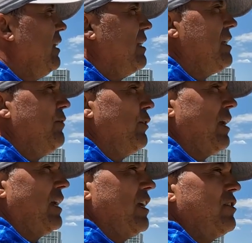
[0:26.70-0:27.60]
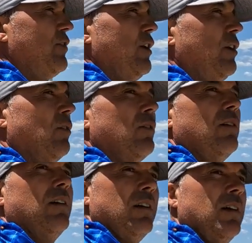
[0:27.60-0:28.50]
Let's see if we can catch few
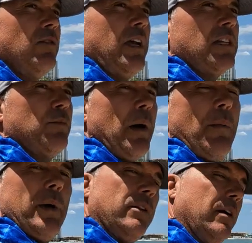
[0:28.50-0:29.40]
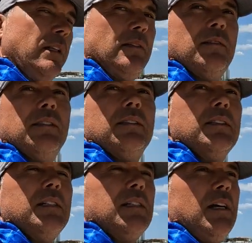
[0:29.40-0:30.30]
to catch a pompano and
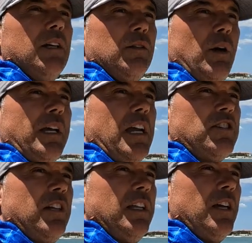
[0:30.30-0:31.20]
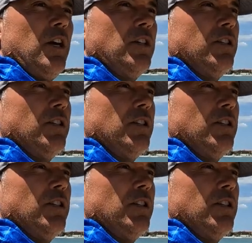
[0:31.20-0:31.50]
do a catch, clean, and cook